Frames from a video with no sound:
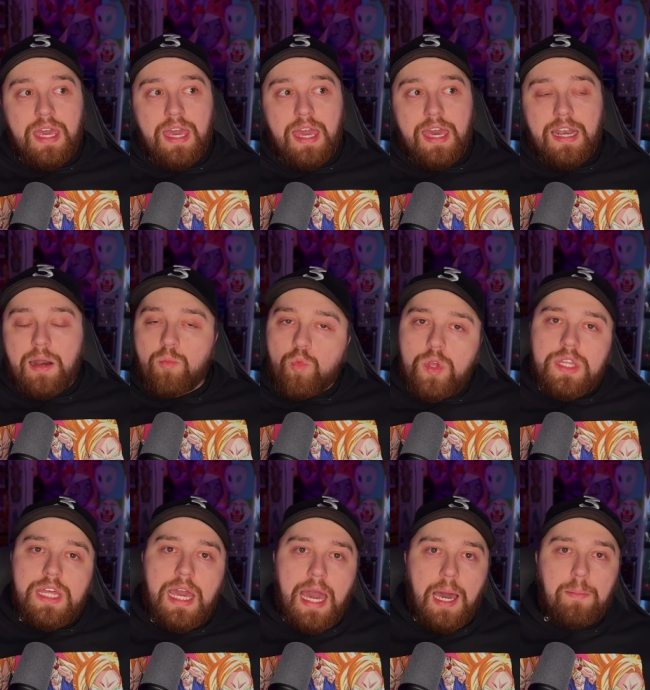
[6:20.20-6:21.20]
and I'm
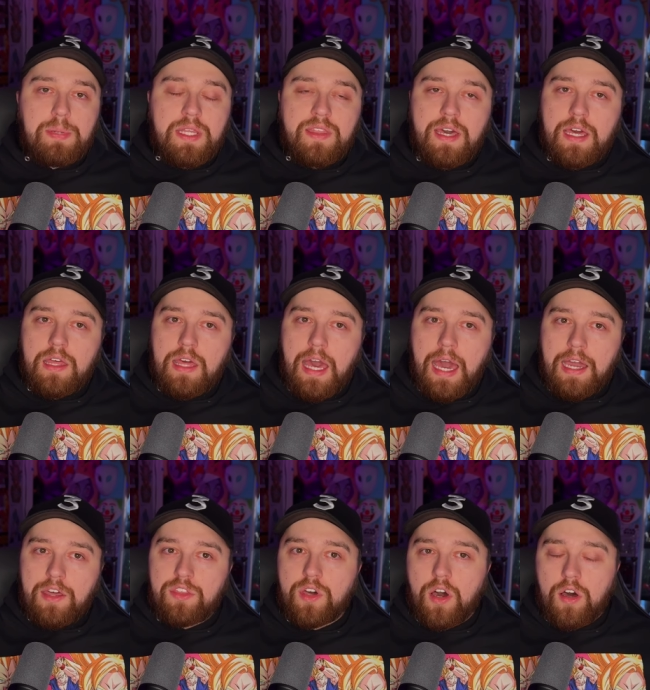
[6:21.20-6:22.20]
really happy that
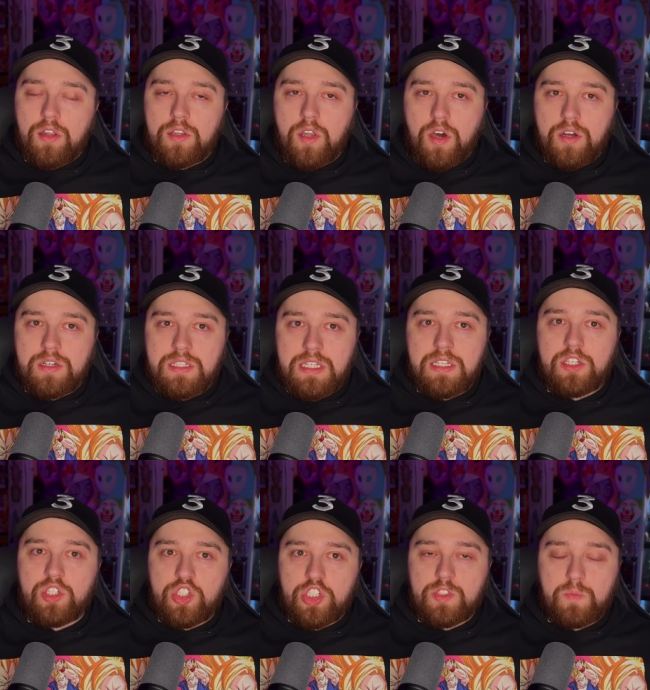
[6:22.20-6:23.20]
Agatha All Along
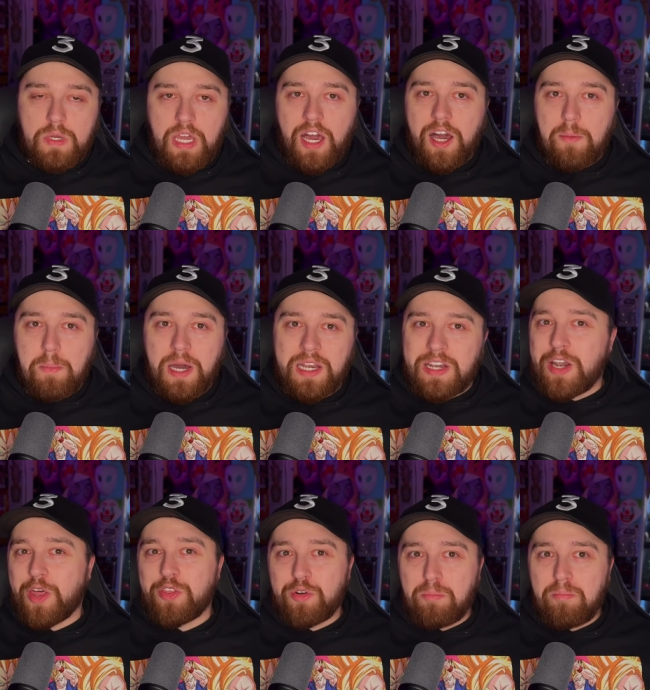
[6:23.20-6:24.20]
didn't just become
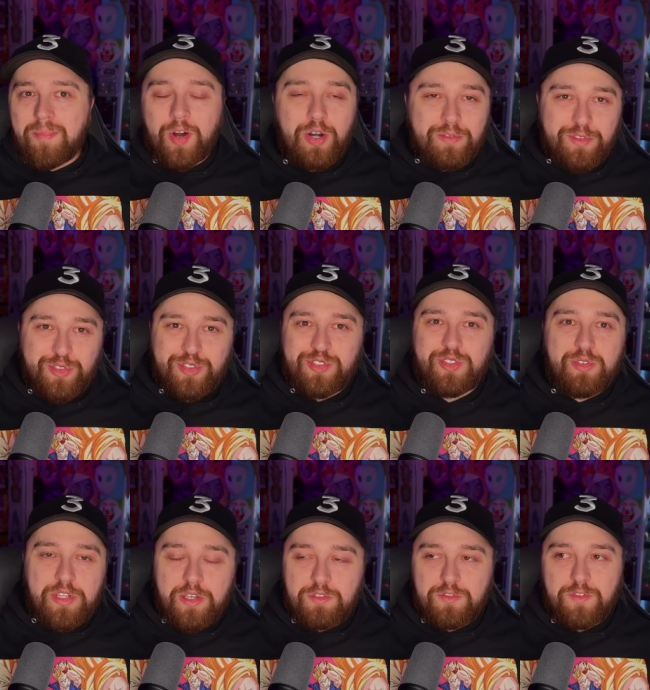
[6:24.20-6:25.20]
another Marvel
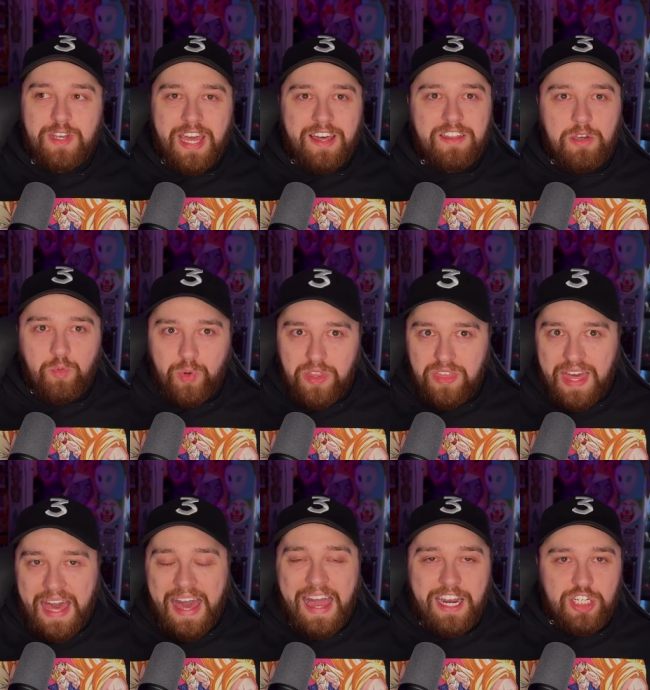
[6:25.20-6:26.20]
Studios finale with
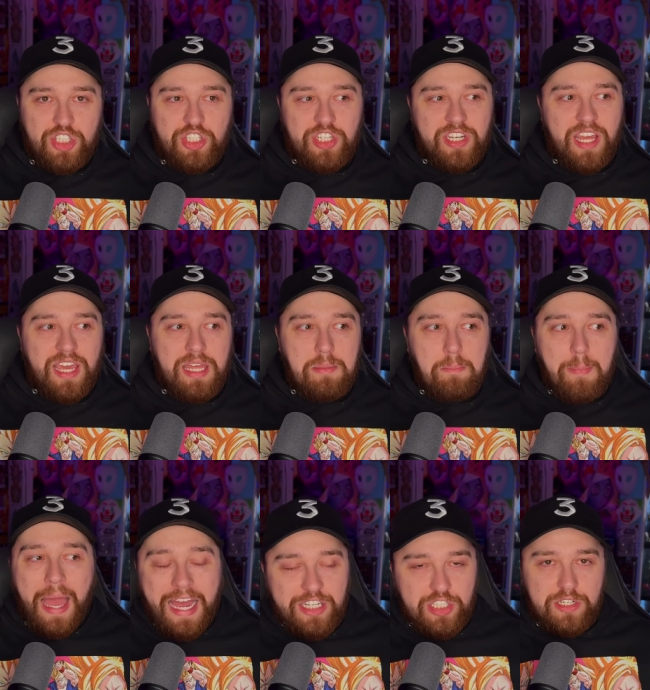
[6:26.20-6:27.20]
action and
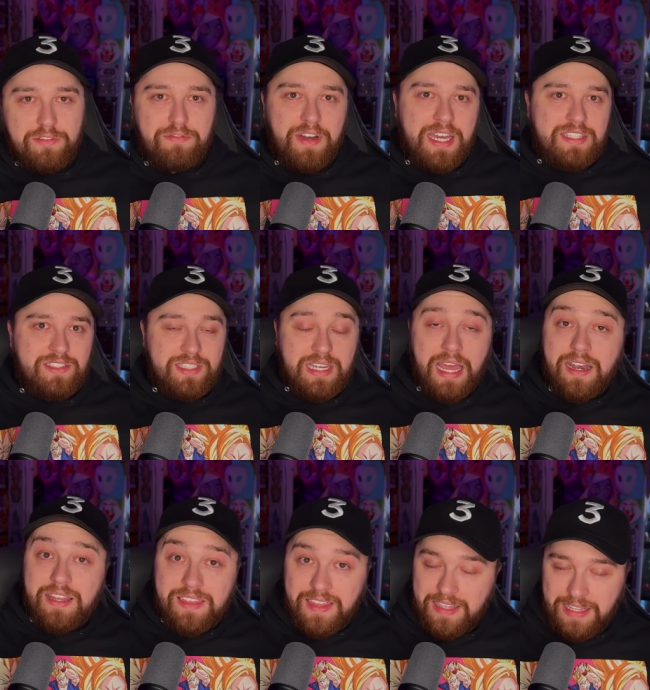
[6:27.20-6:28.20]
magic fights and
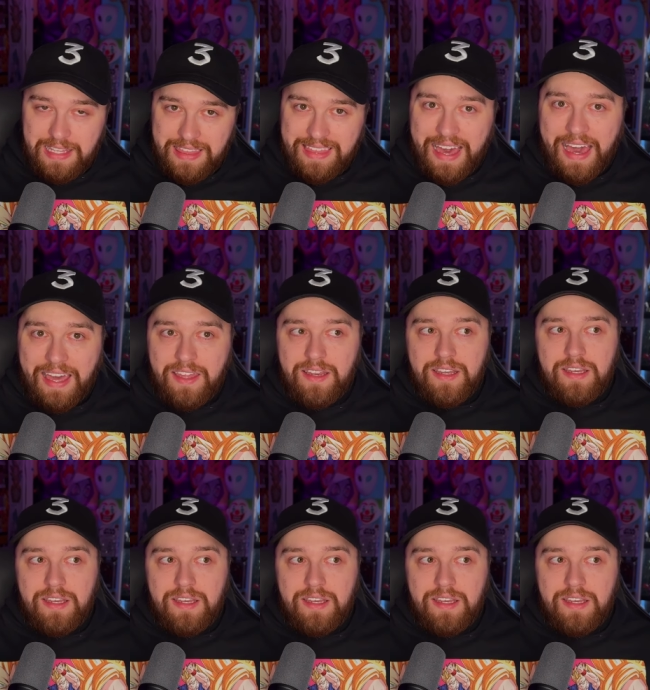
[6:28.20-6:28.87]
anything like that.